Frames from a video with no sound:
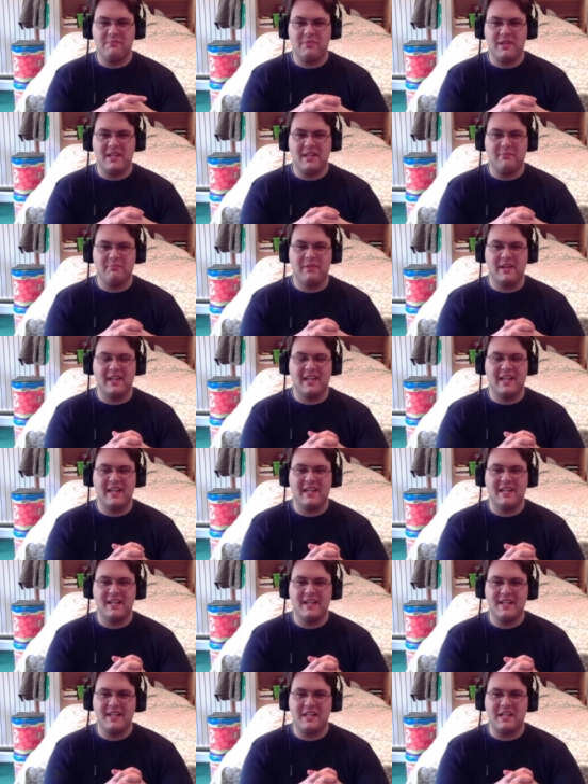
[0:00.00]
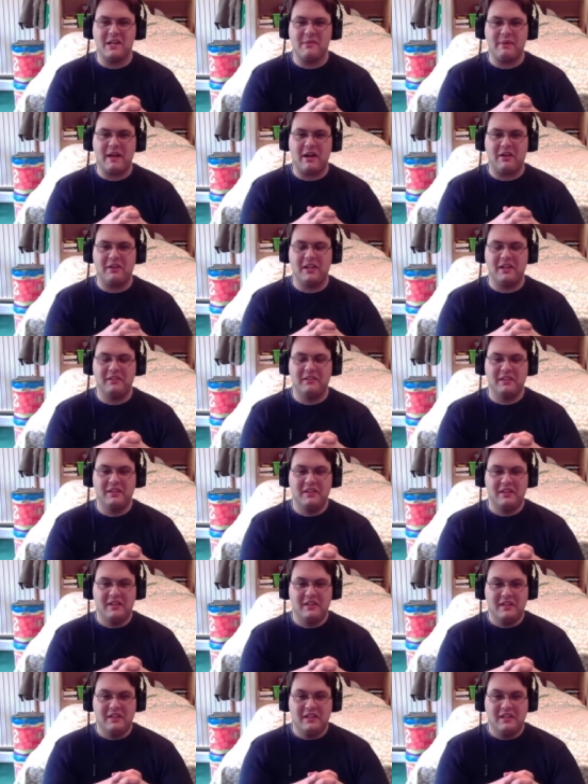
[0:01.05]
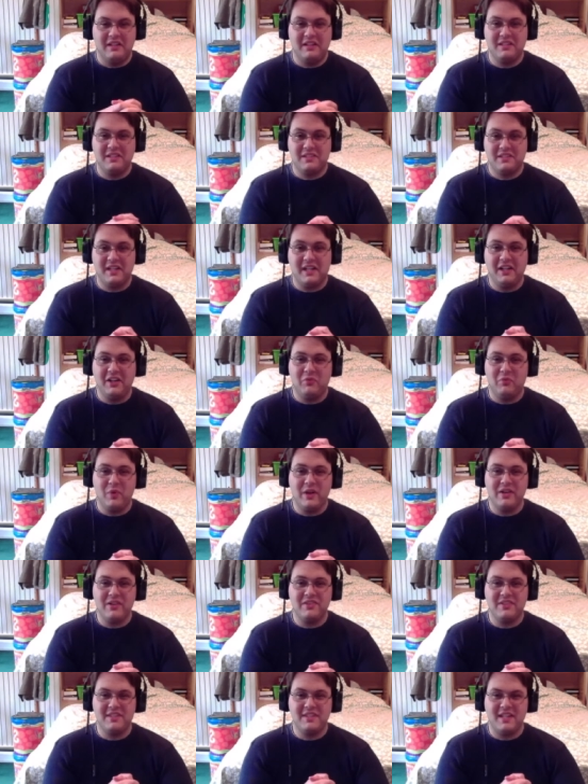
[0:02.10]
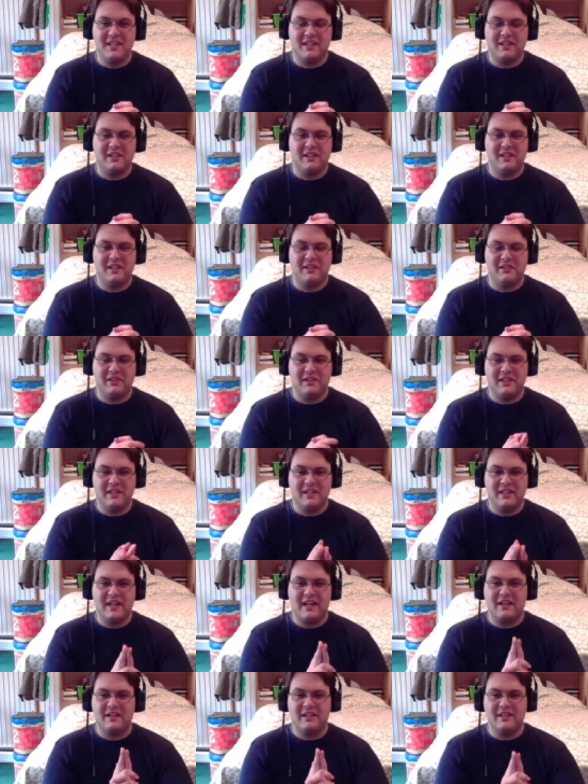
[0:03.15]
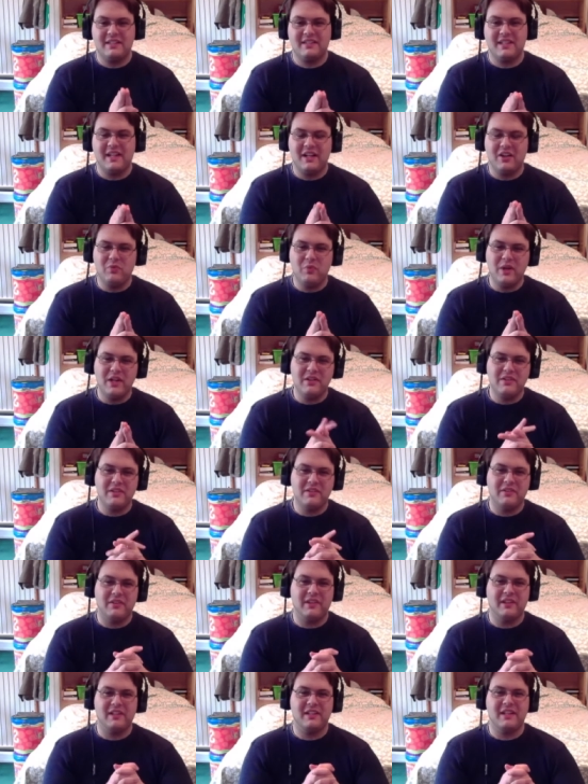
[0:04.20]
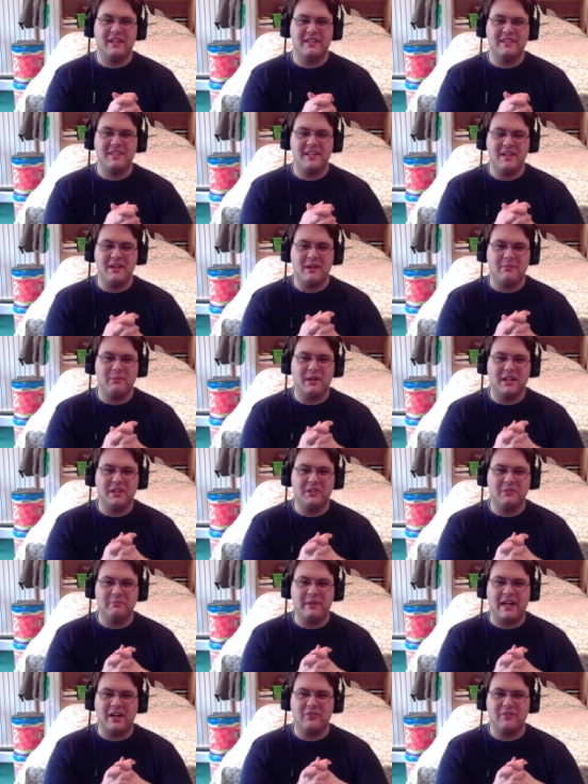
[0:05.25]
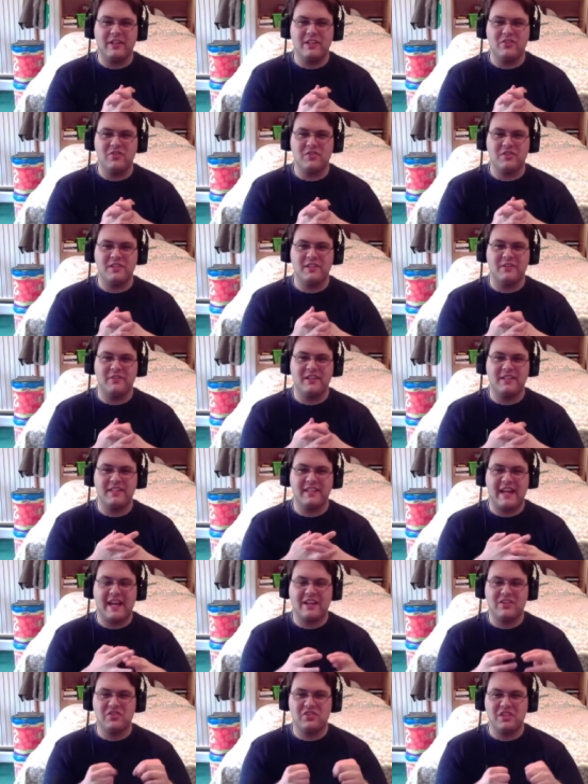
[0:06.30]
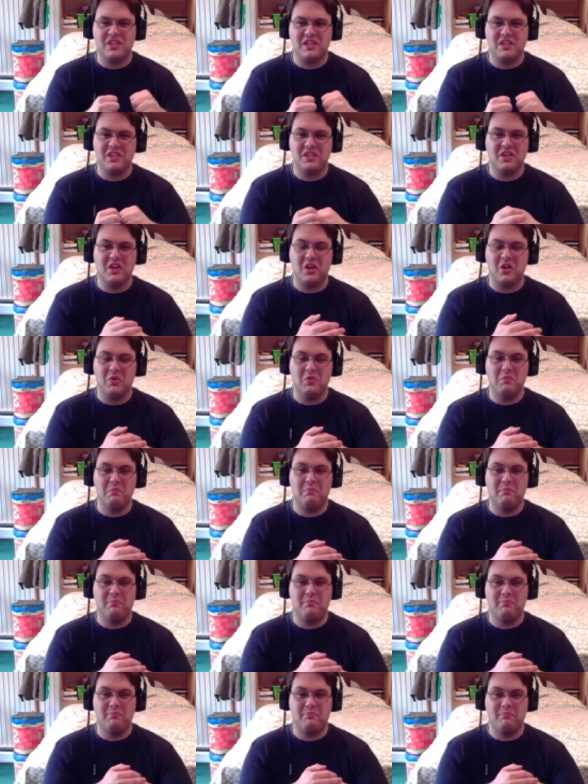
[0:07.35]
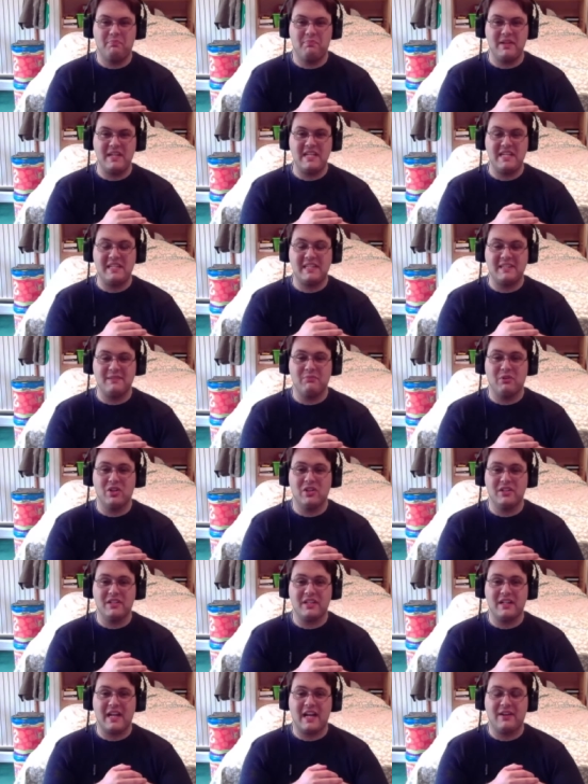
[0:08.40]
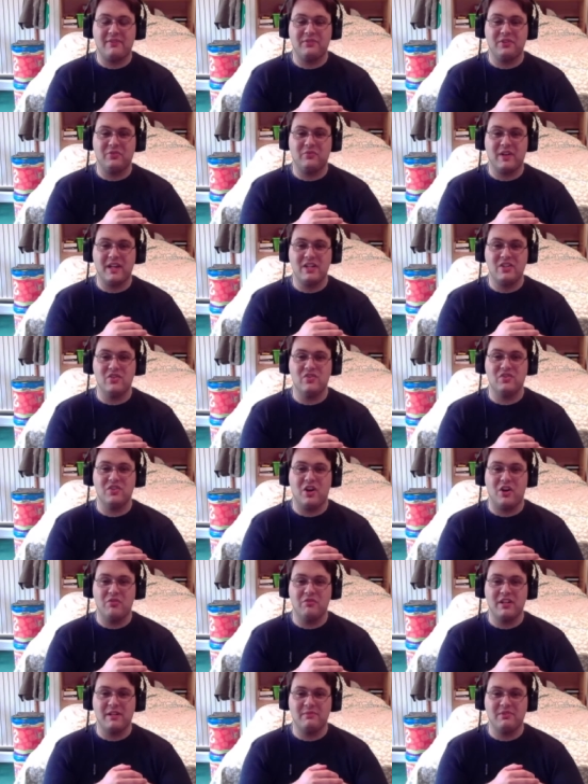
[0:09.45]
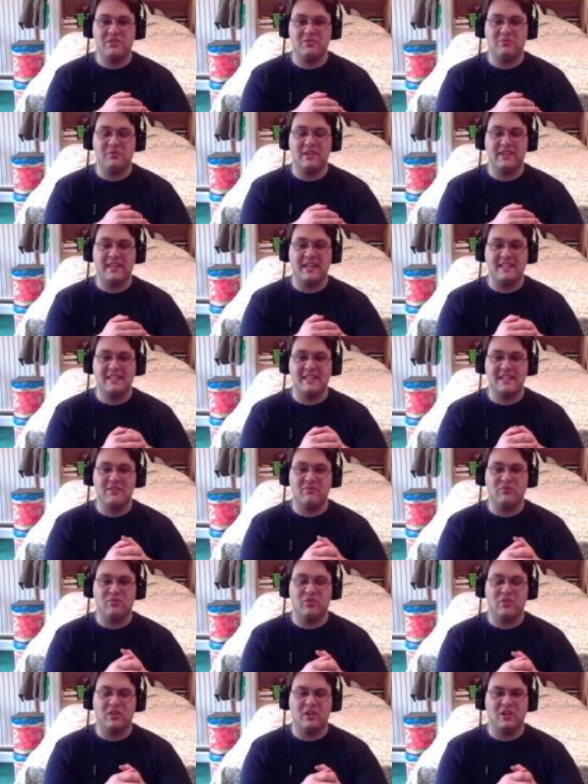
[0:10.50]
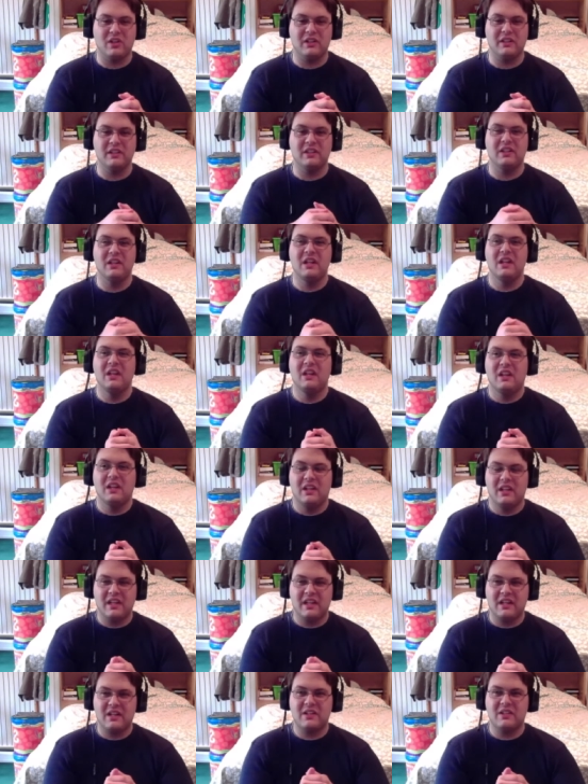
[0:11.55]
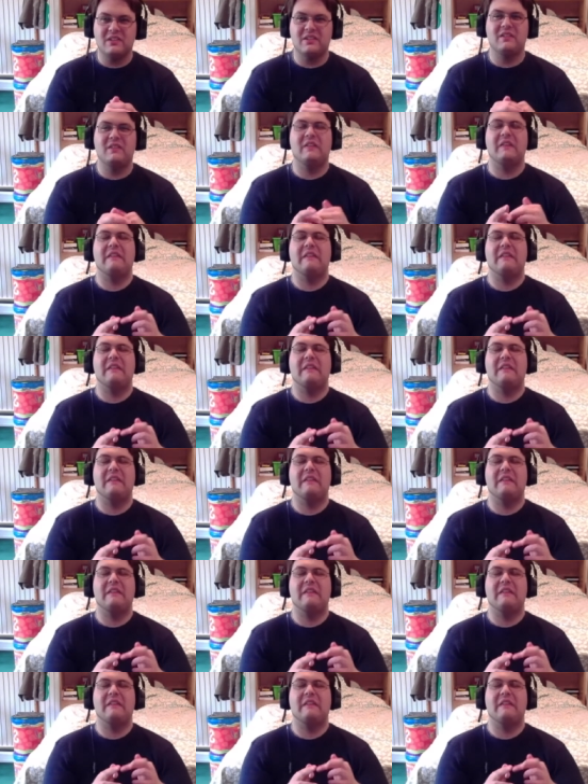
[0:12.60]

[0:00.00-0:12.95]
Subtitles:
being a pig-headed idiot about it. It's kind of weird. It's kind of weird, seeing a modern Power Ranger series actually, be smart and have the Rangers own up to what they did wrong. Both